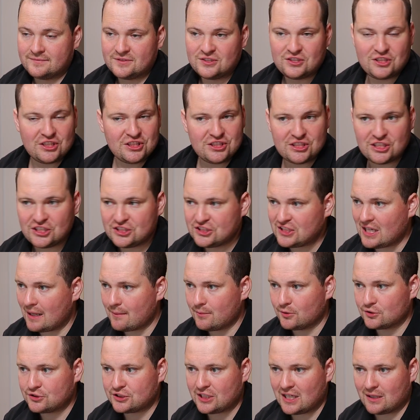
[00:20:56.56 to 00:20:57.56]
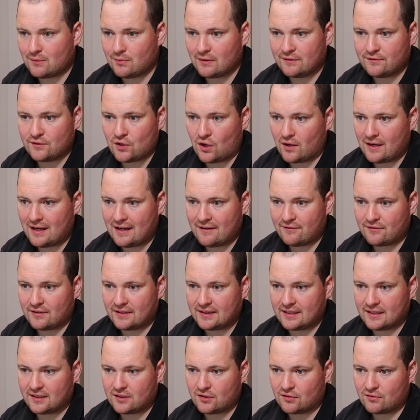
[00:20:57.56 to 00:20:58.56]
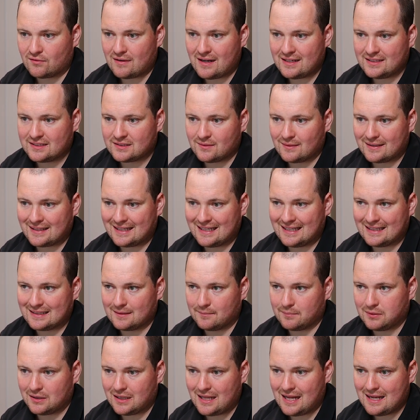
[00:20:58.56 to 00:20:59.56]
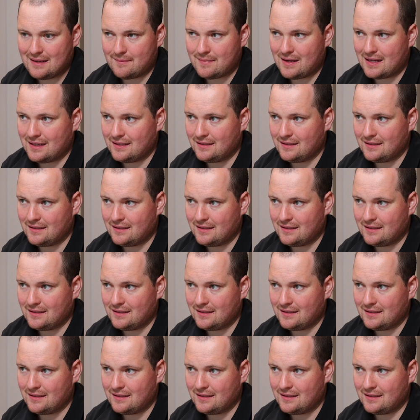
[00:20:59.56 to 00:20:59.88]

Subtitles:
Just to double check we've got everything correct. So we're gonna hit the play,